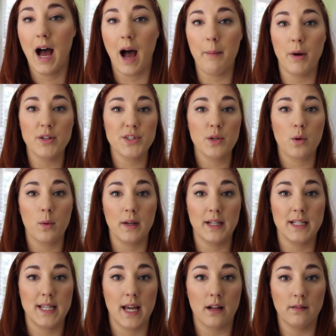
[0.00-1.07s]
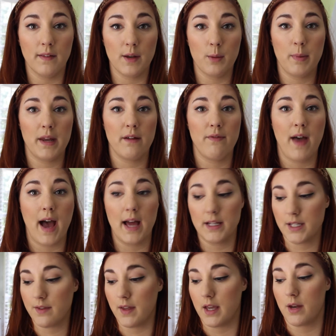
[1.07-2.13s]
I'm also going to take a little bit of
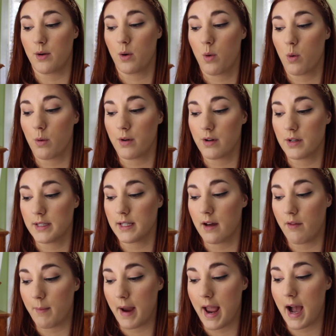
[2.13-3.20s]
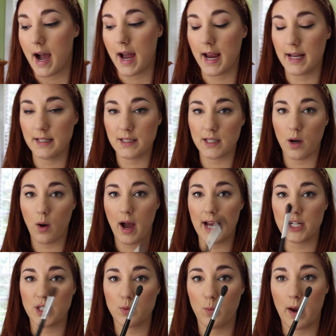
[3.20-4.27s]
that to the inner corners of my eyes. So
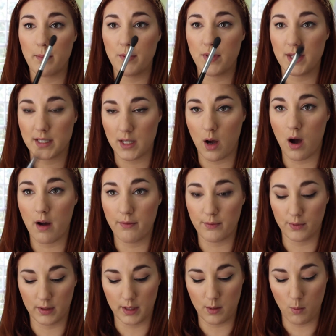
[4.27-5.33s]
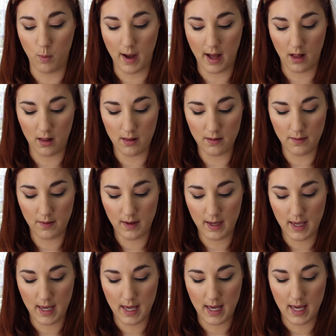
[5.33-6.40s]
I just wiped this off really well.
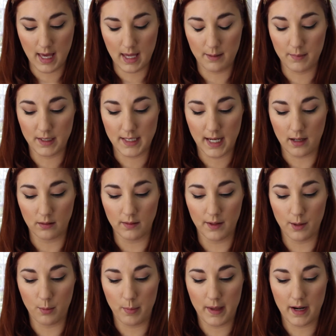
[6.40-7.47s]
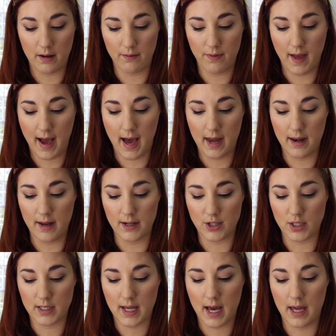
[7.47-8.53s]
I'm going to take a little bit of that and
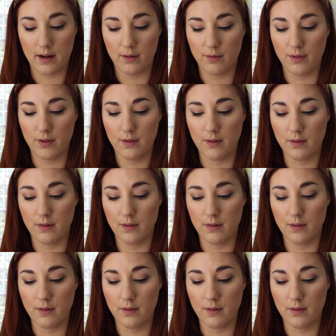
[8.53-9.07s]
just kind of